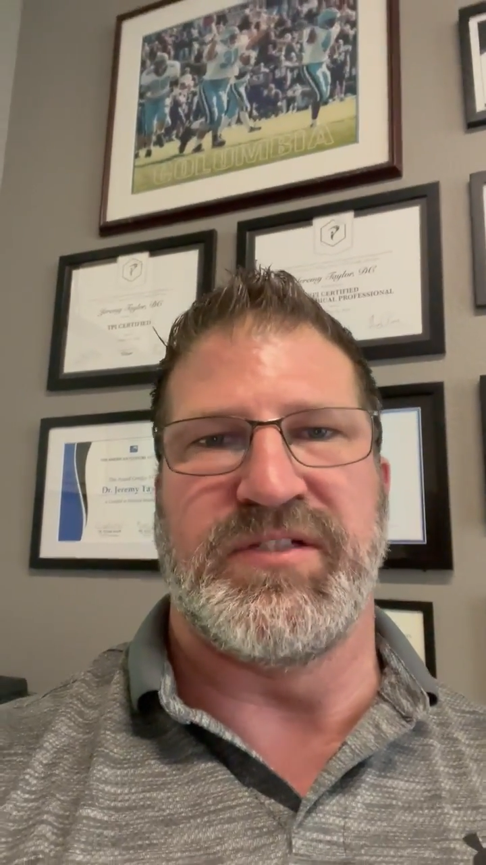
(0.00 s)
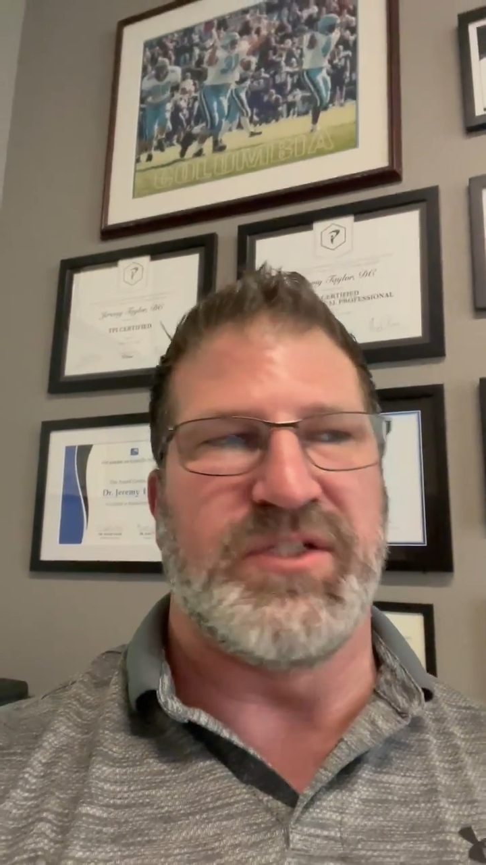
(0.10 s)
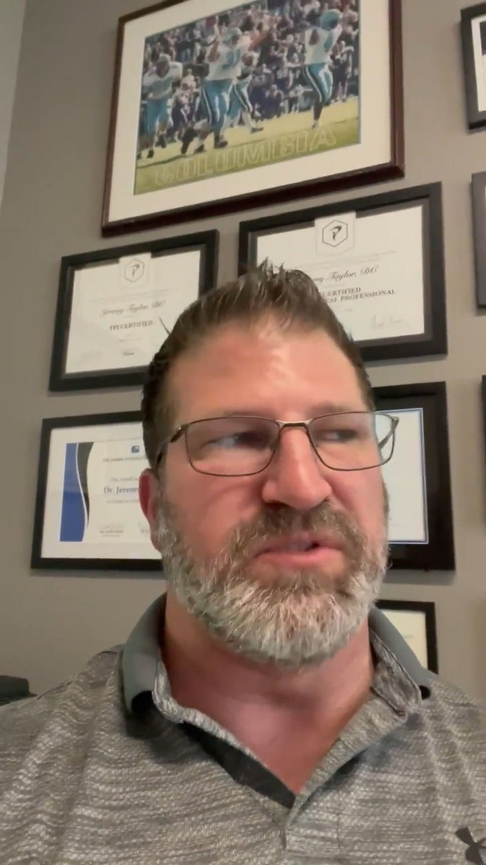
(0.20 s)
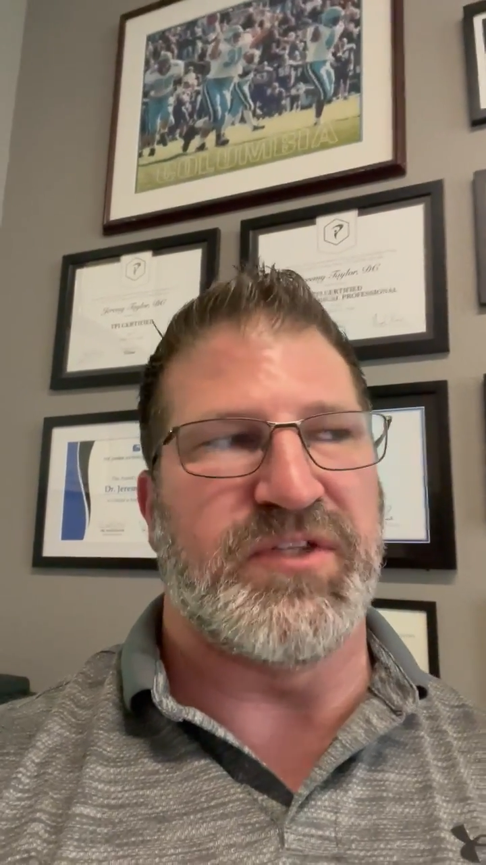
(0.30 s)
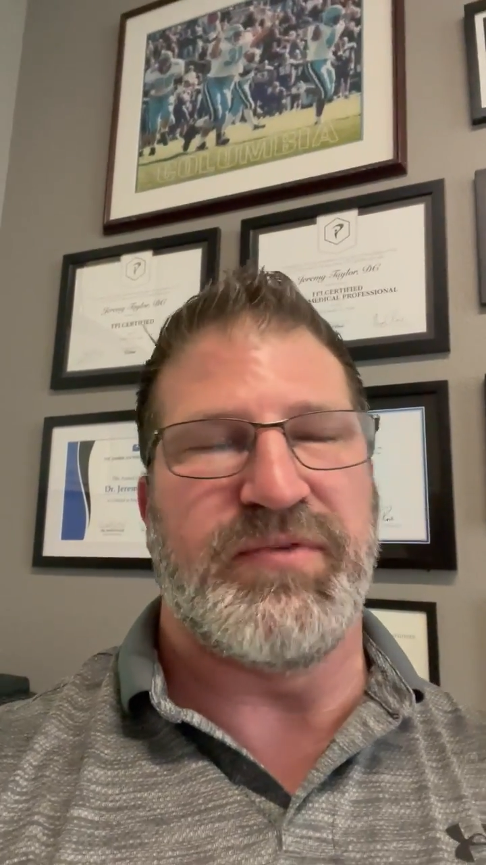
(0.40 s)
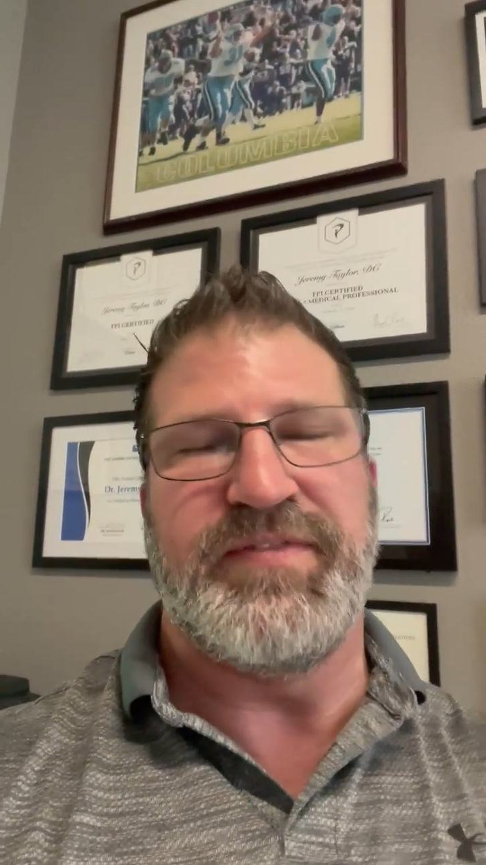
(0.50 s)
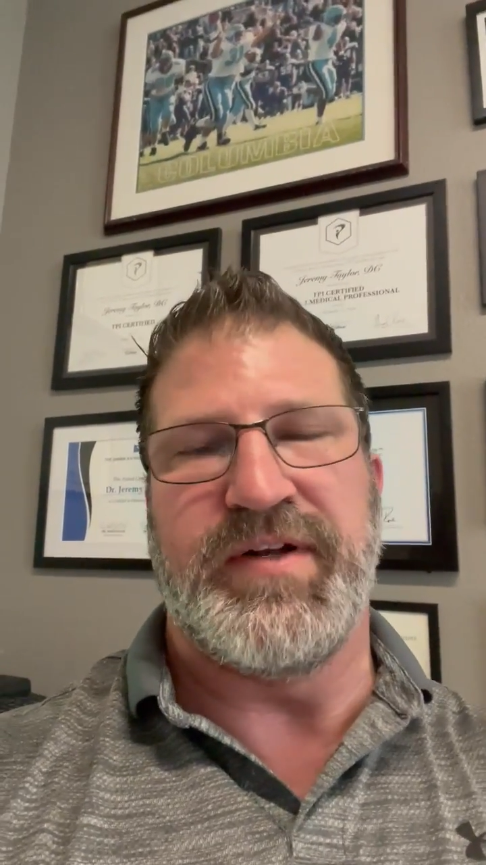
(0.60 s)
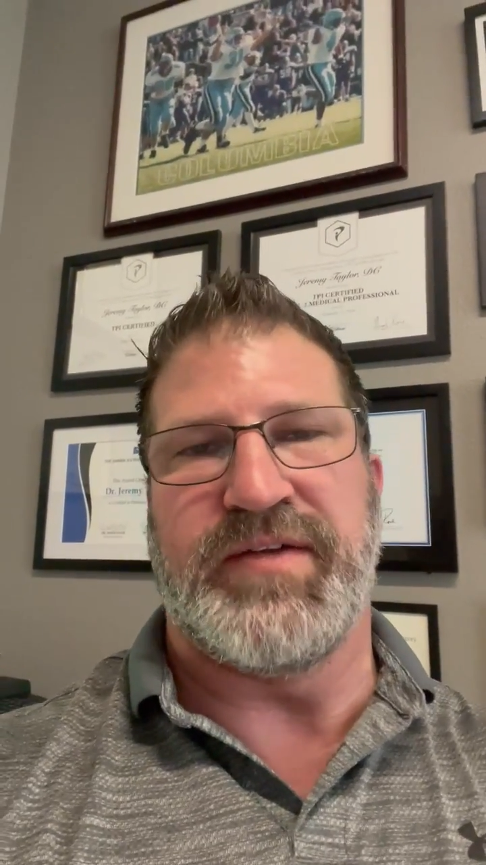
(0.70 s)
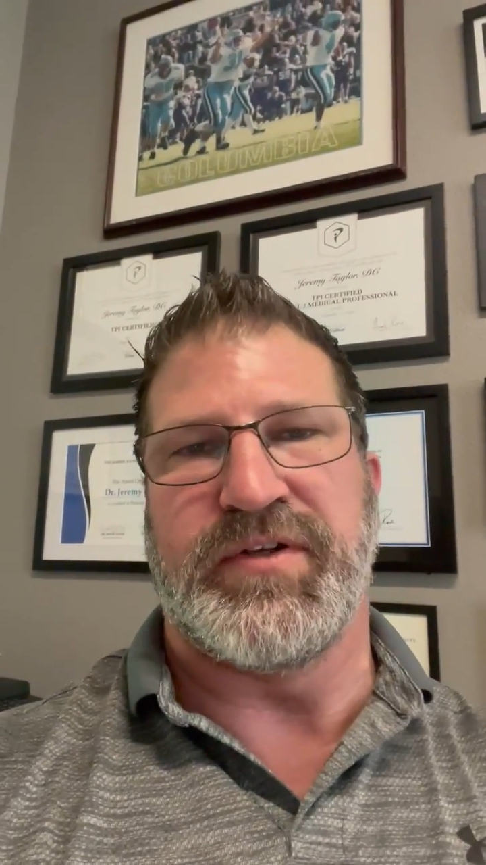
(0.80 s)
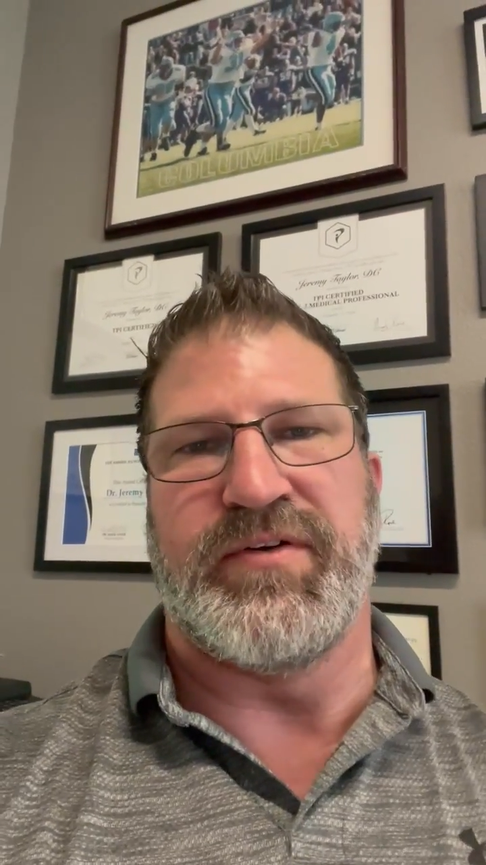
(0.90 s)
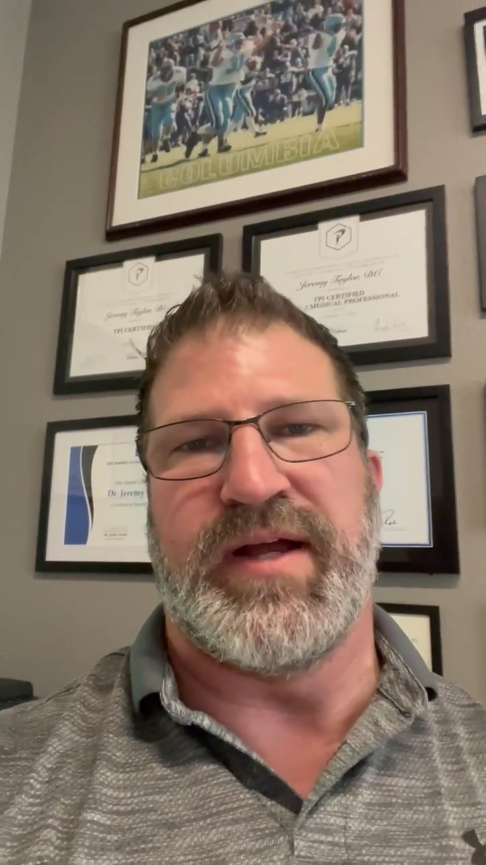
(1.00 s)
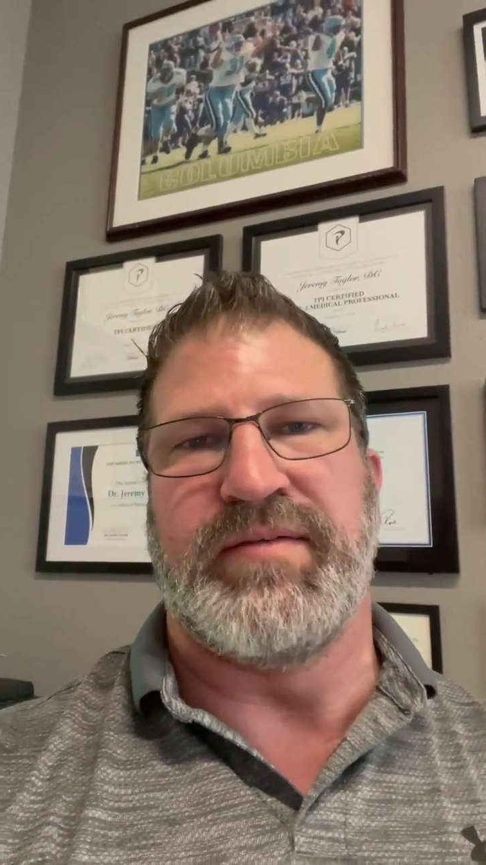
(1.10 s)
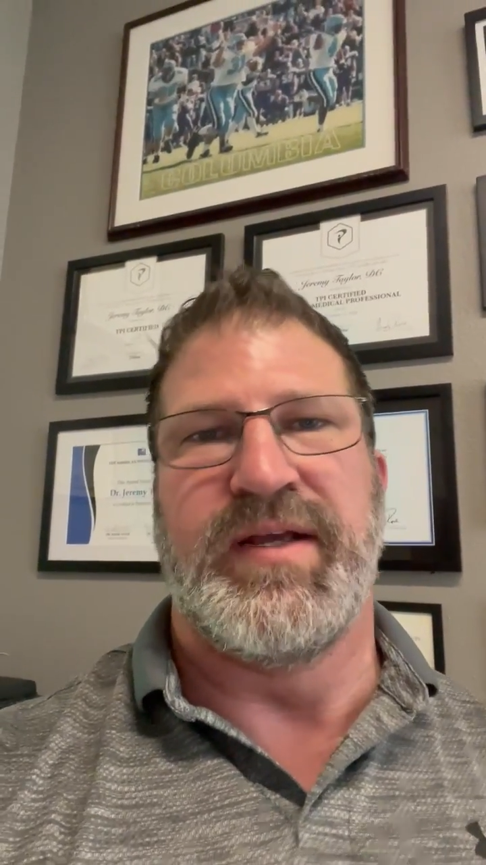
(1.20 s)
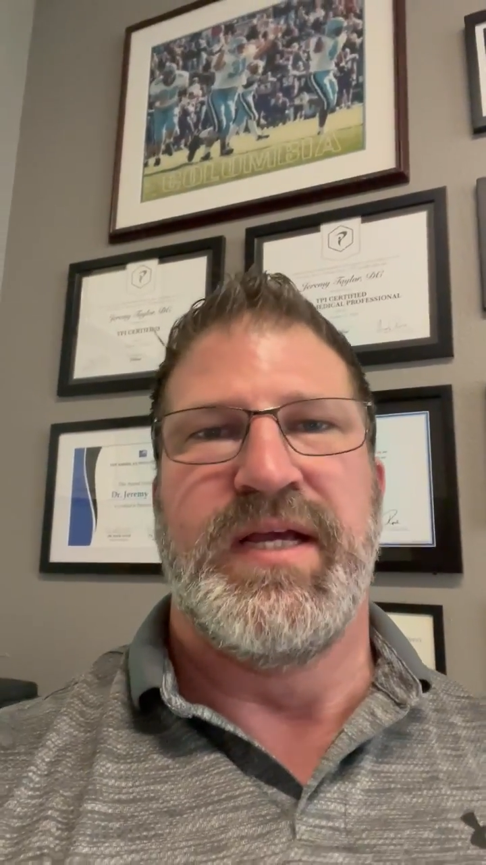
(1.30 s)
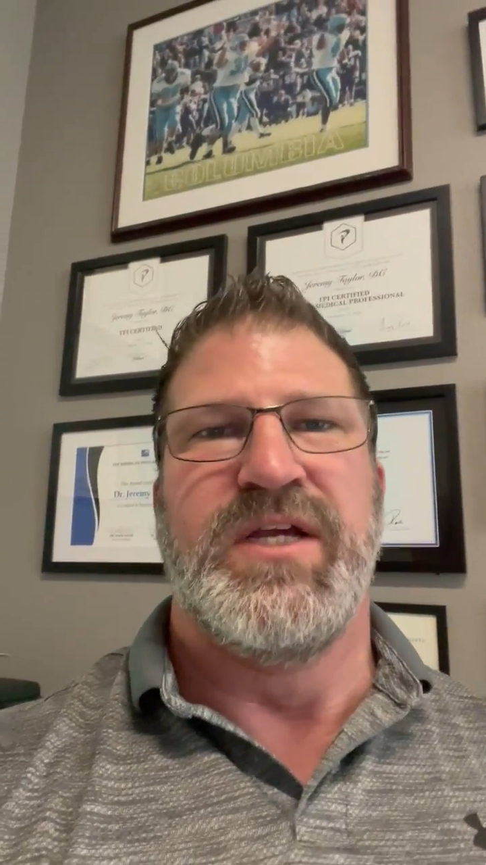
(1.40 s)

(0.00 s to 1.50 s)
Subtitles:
She was 3 feet off the ground.